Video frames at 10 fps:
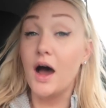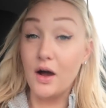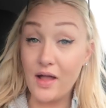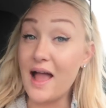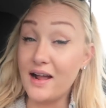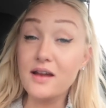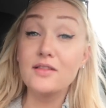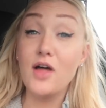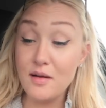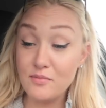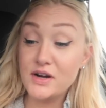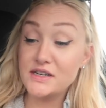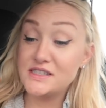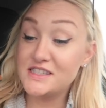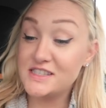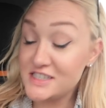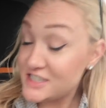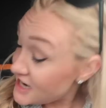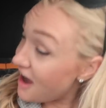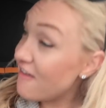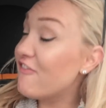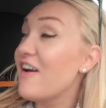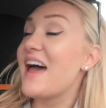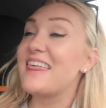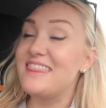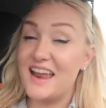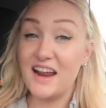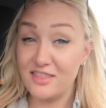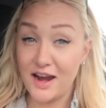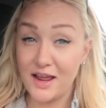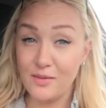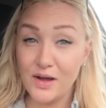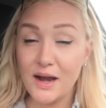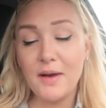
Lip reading: Okay, I got a lot more stuff than I thought I would.